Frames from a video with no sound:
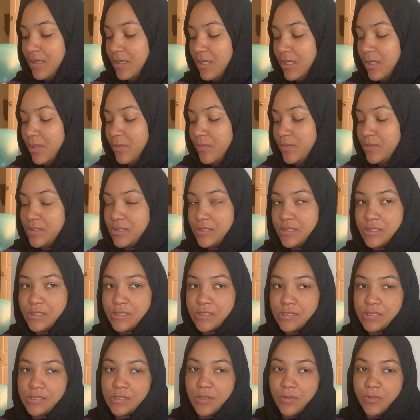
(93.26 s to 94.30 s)
It was
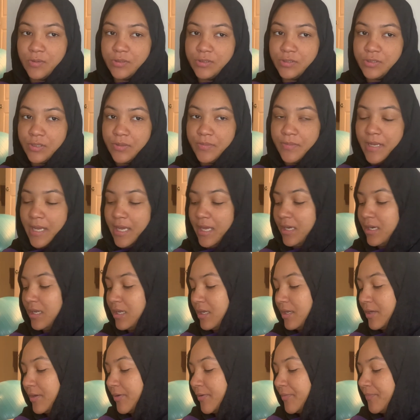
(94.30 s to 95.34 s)
so traumatic,